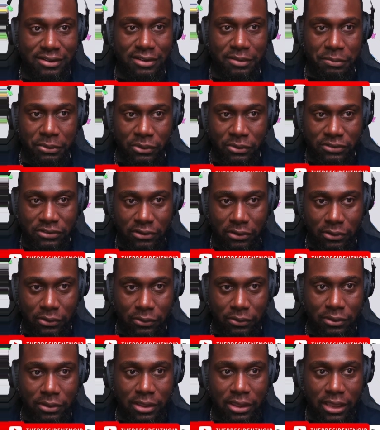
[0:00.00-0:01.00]
Kabuto
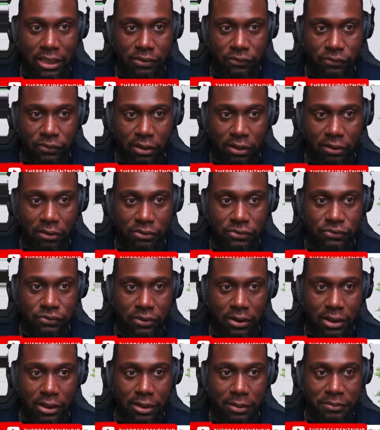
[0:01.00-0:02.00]
evolves
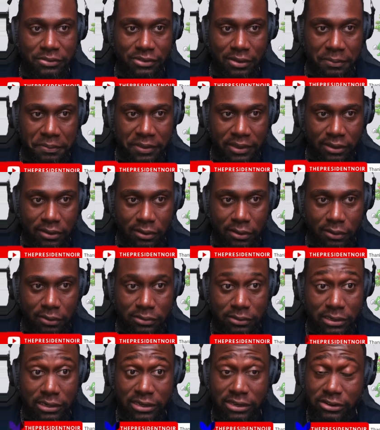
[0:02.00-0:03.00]
from something called
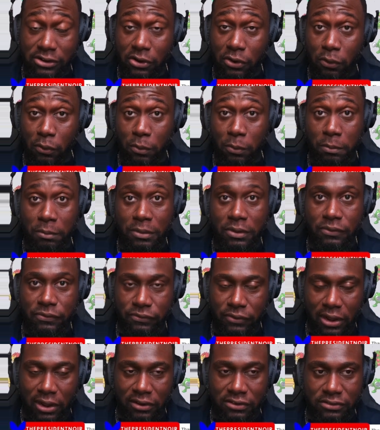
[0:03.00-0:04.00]
Dome
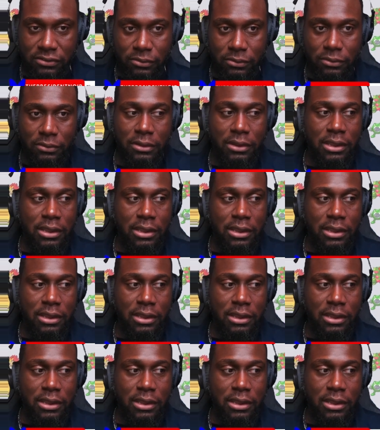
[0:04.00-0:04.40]
Fossil.